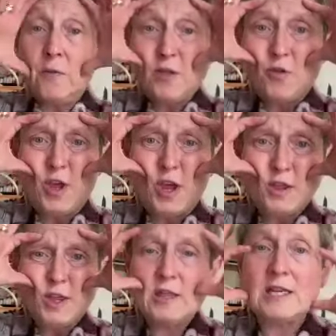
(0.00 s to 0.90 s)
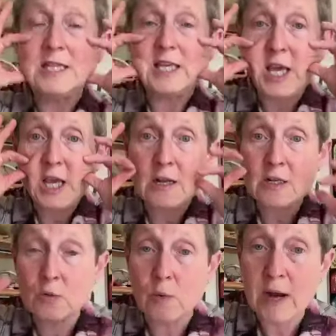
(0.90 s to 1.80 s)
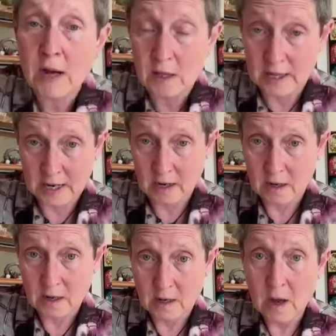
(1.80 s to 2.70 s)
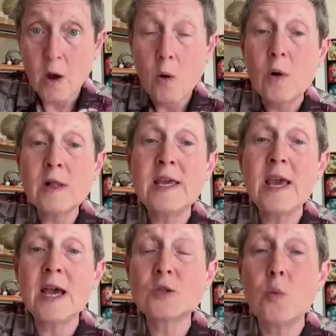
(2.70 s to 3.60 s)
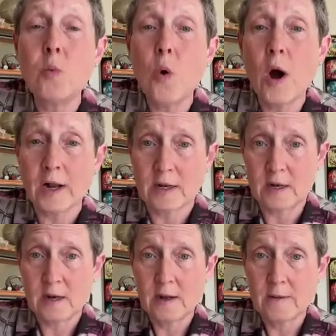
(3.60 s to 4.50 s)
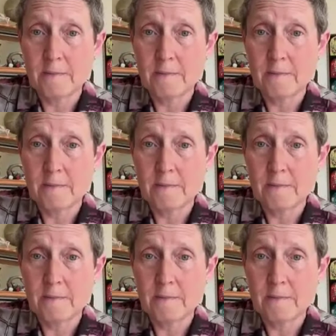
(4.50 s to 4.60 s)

if we think that the skin is wrinkling, well, guess what?